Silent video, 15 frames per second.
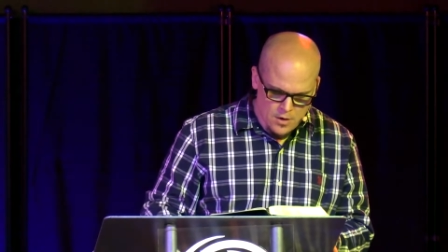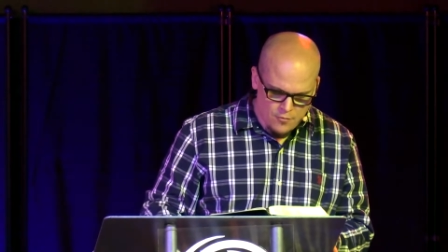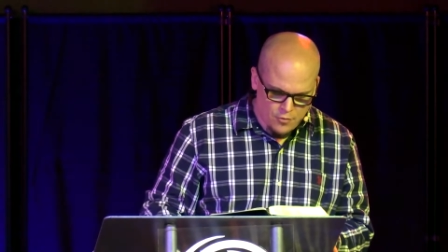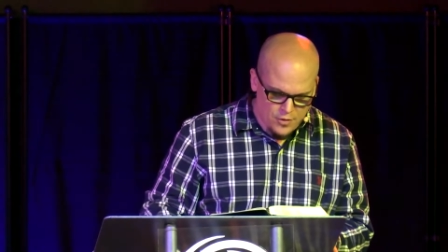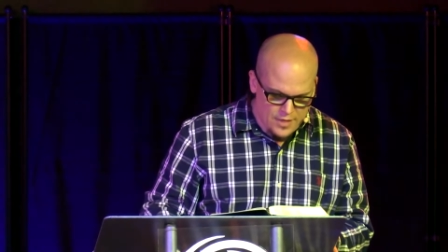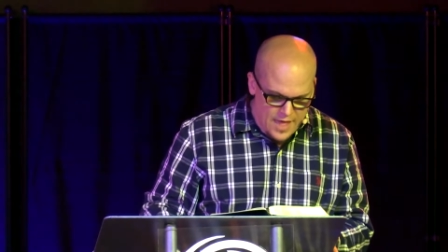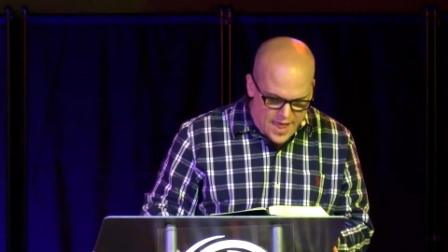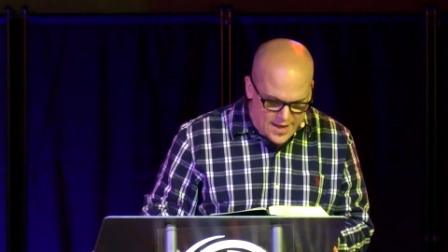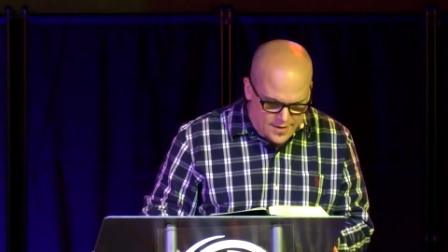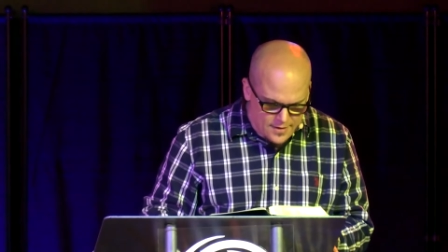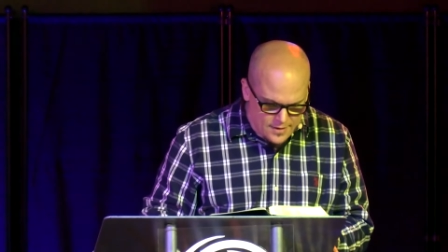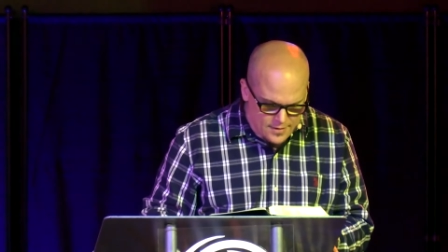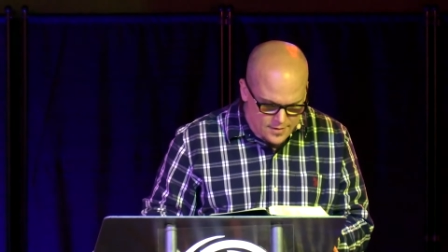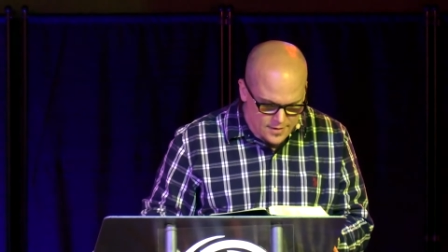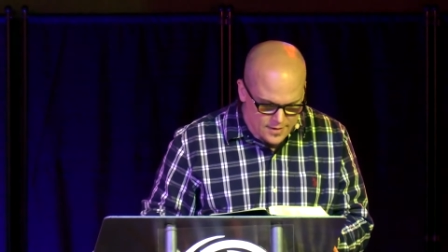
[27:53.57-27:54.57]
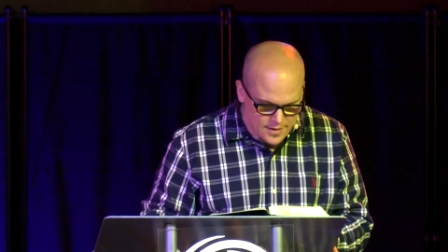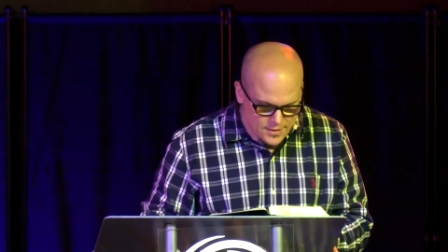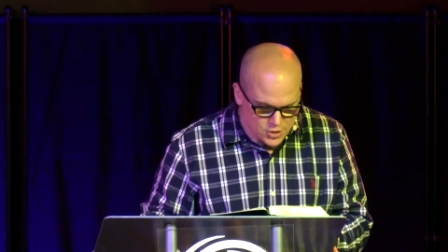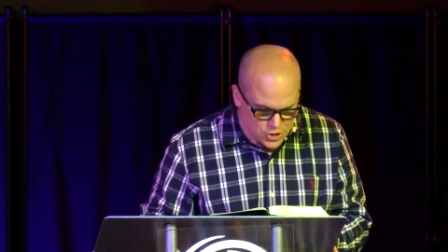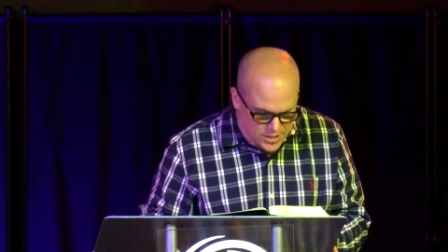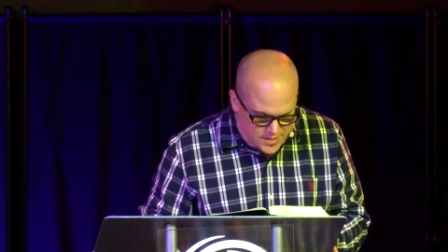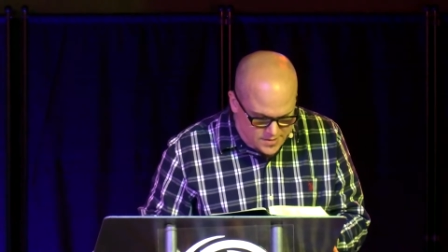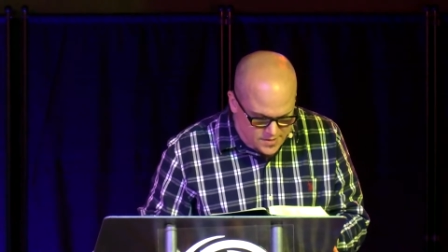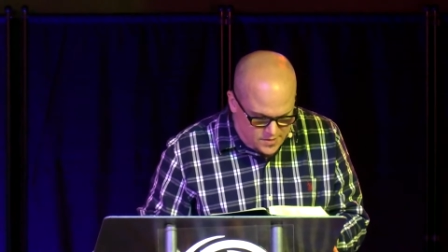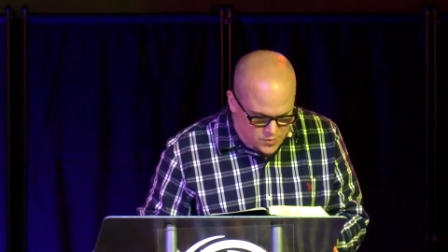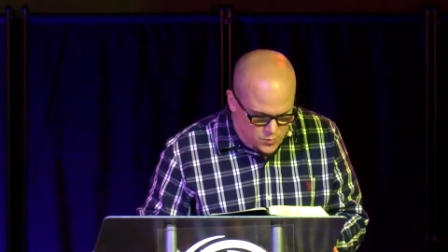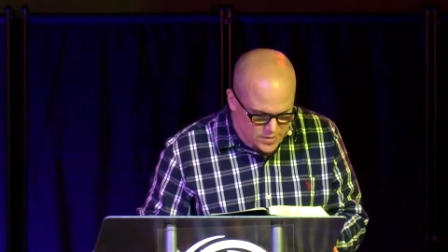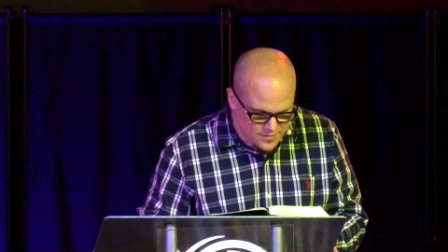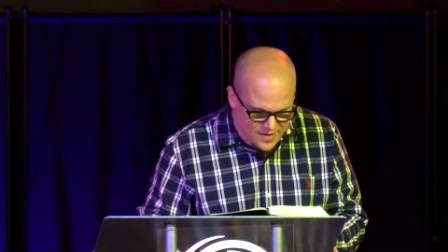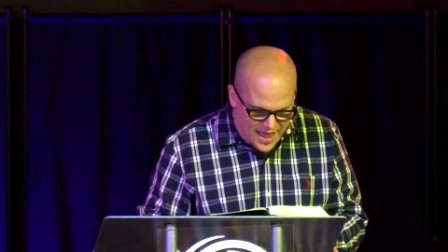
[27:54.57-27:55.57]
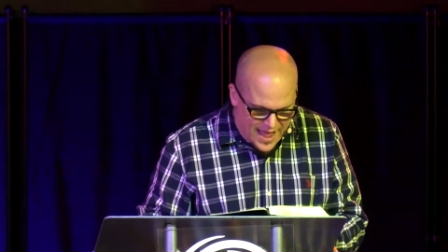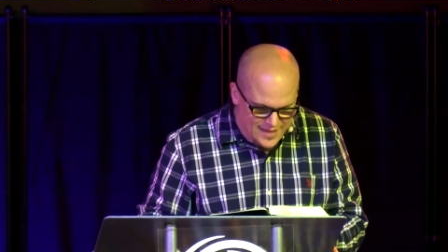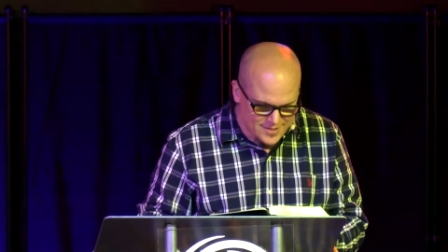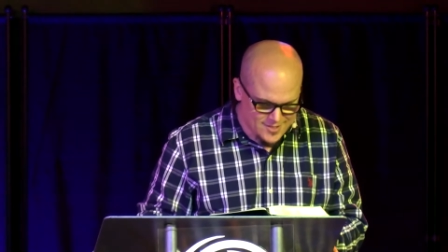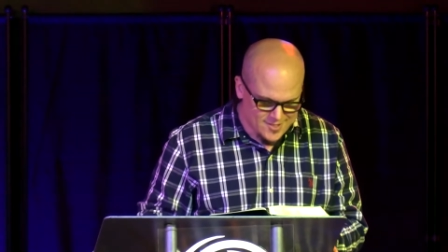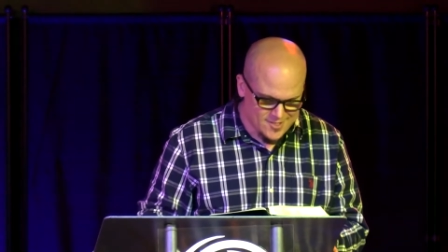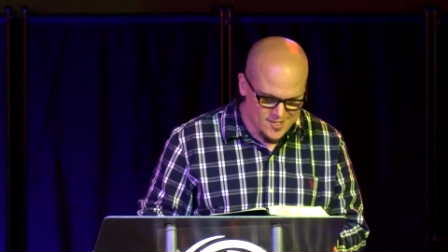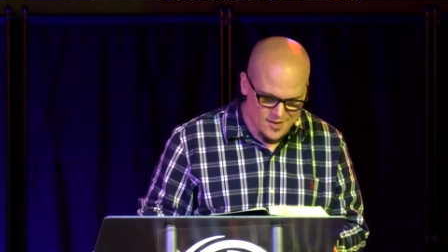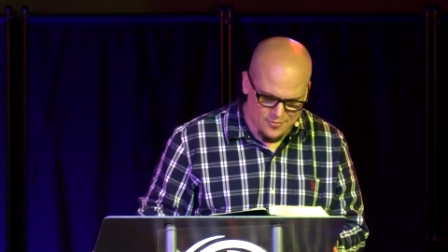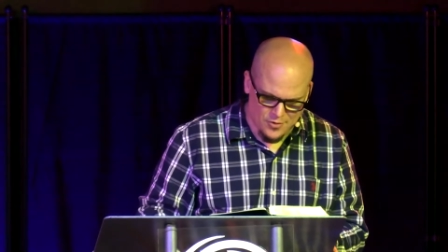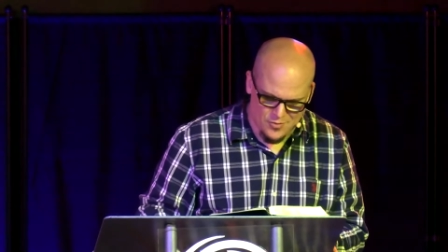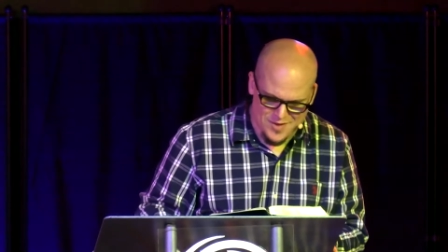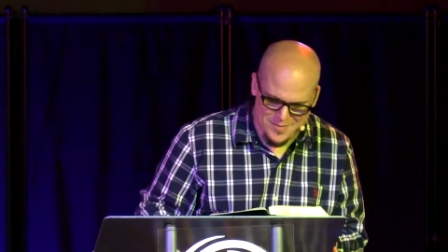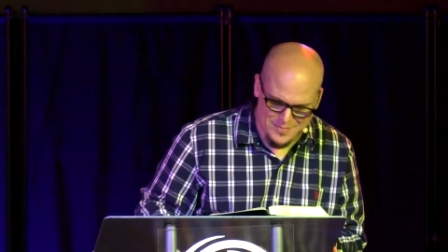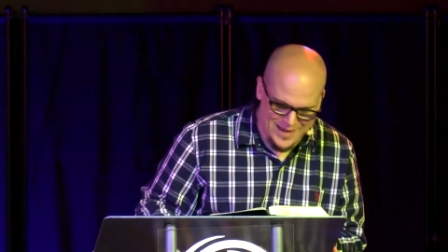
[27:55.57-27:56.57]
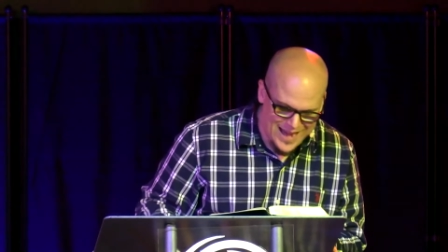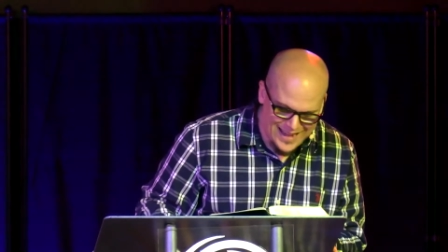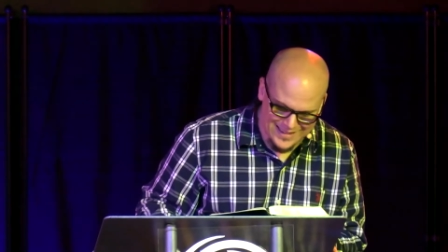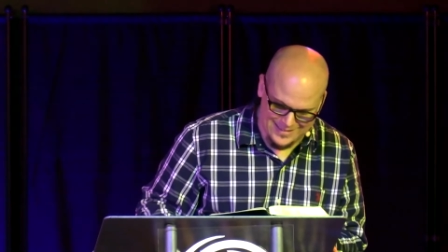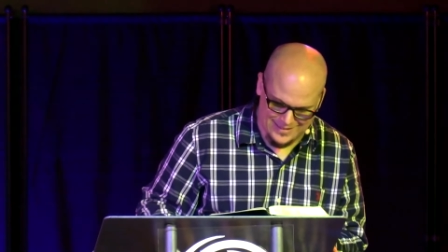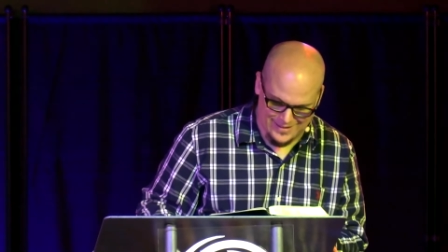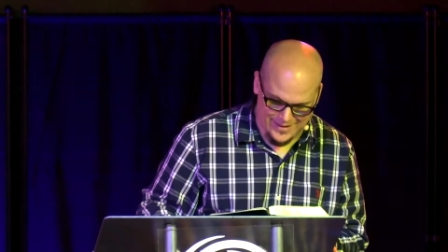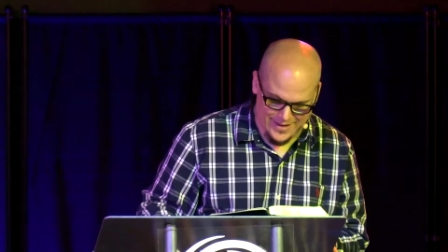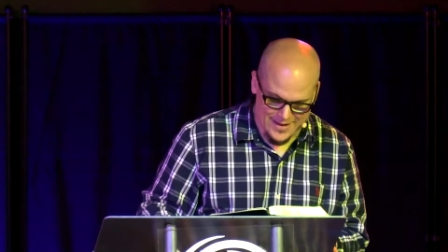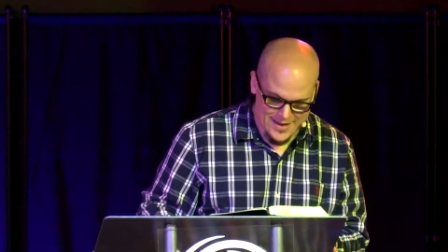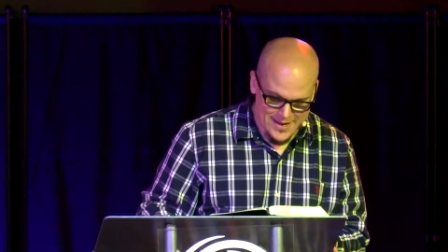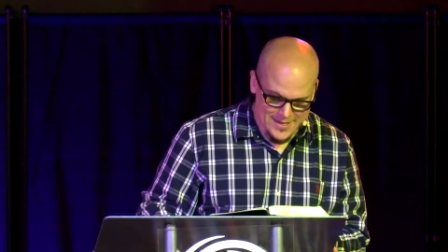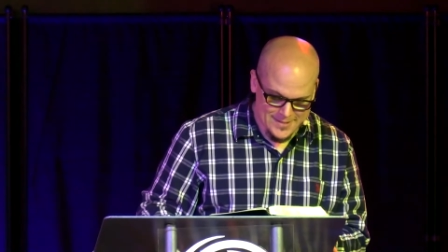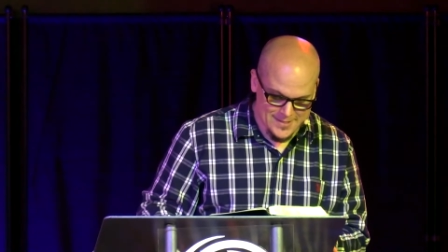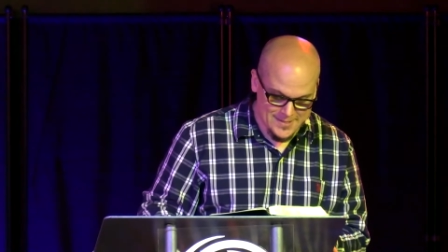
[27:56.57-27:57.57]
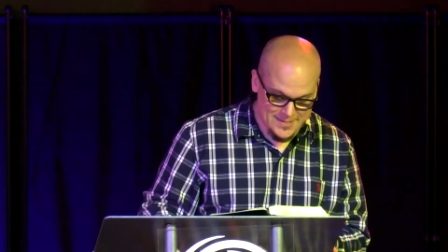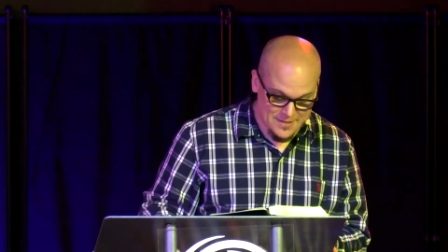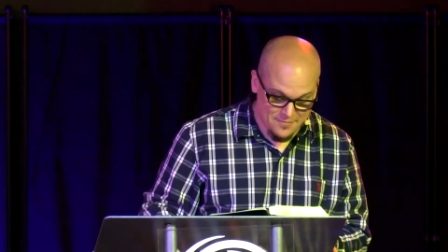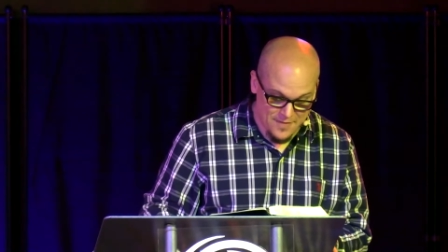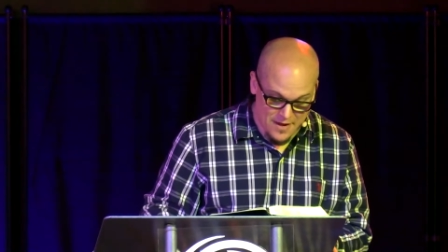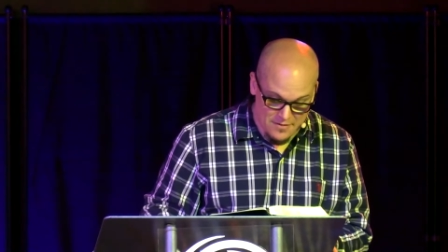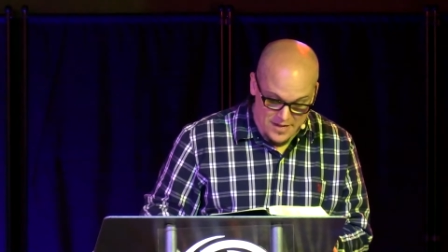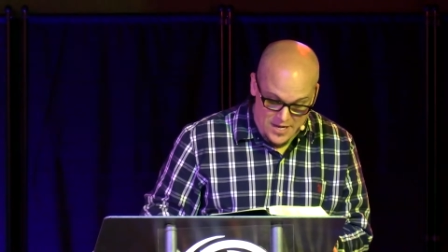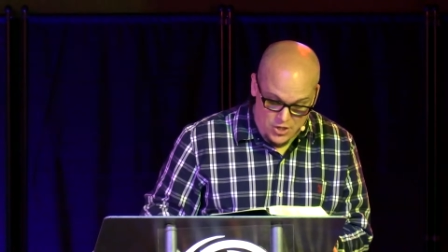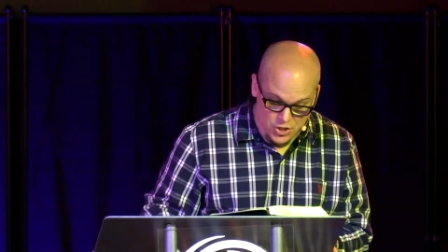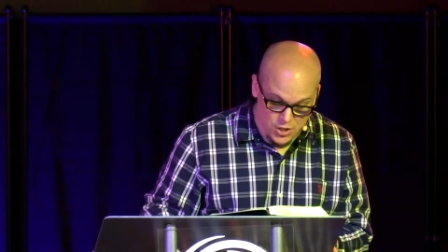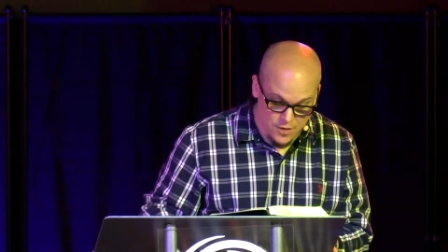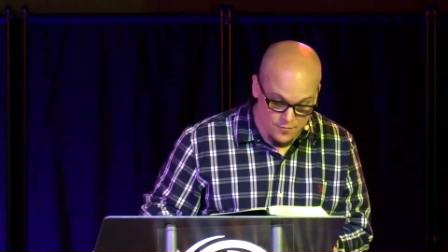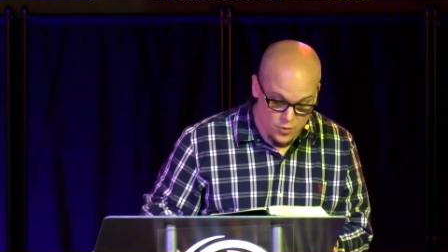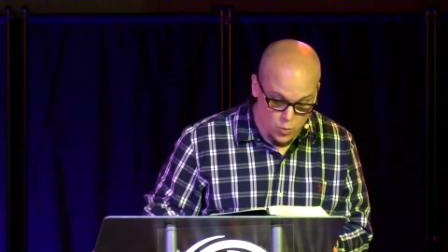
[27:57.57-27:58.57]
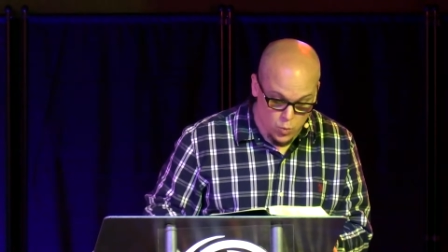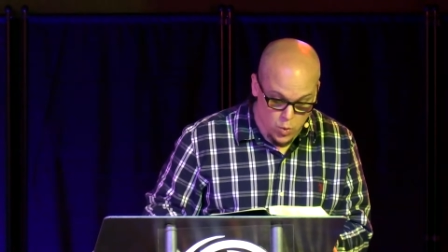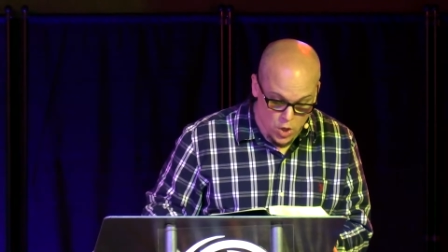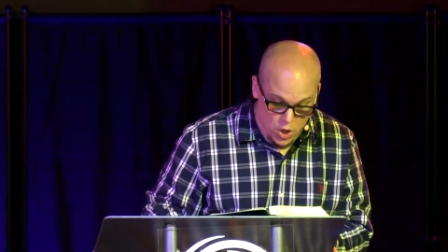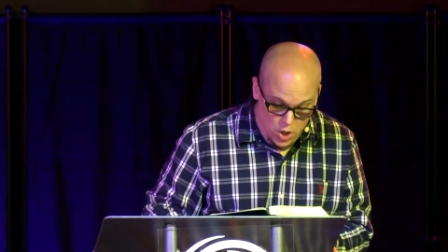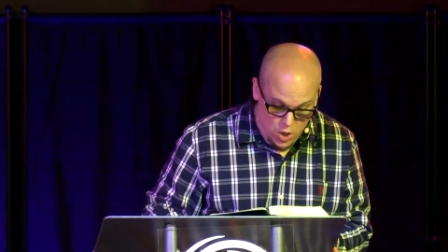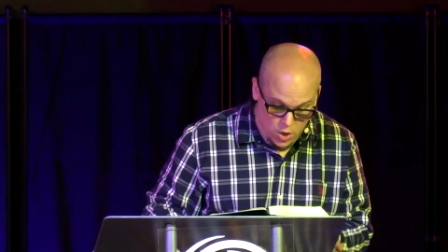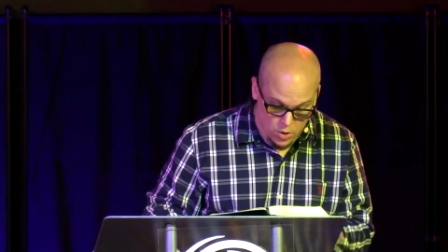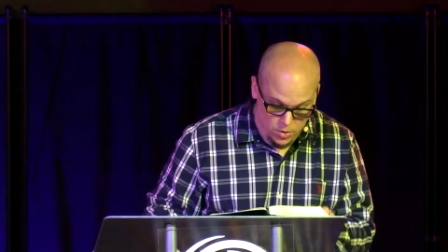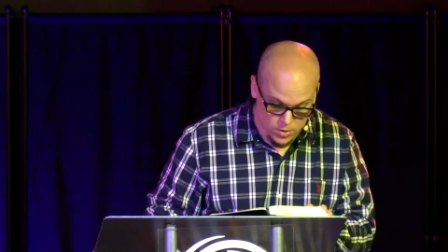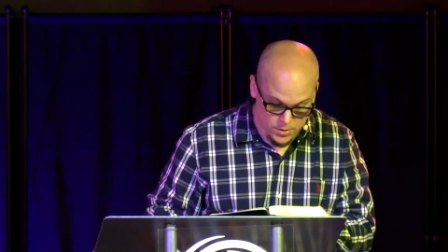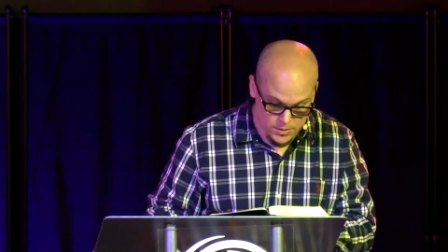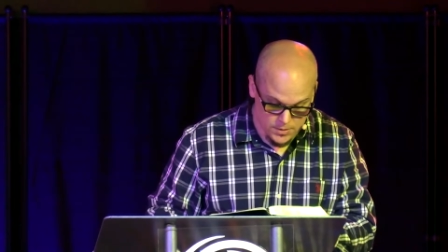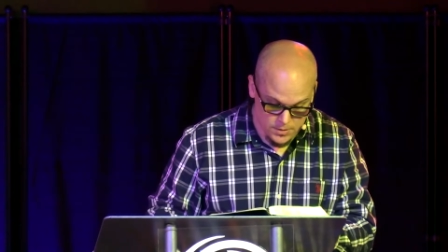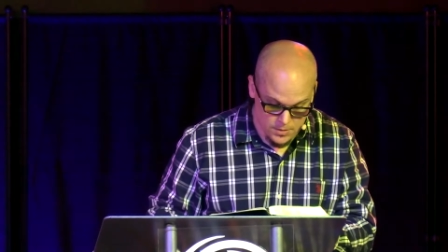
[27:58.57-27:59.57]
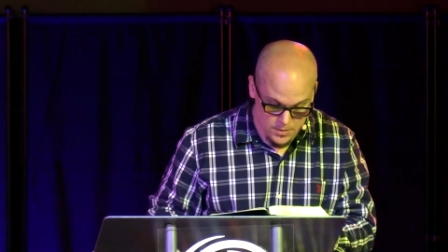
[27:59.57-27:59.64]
For then Jesus would have had to suffer repeatedly since the foundation of the world.